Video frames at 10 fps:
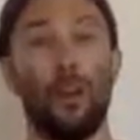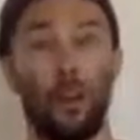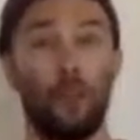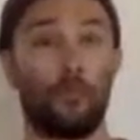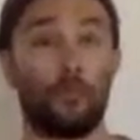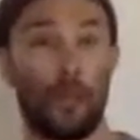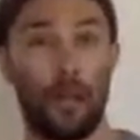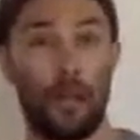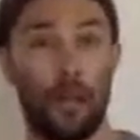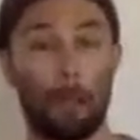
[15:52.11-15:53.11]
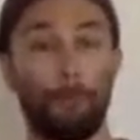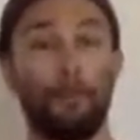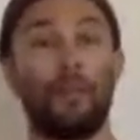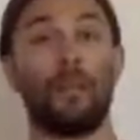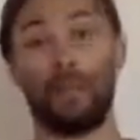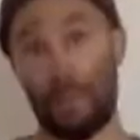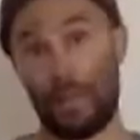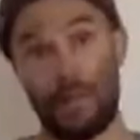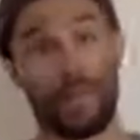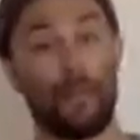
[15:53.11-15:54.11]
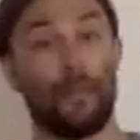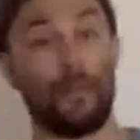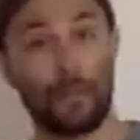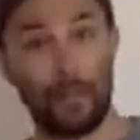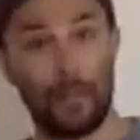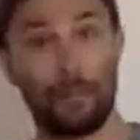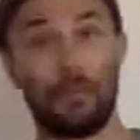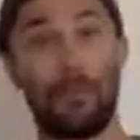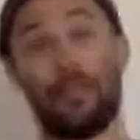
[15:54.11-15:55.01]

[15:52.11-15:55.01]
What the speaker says: Over time, not getting enough sleep,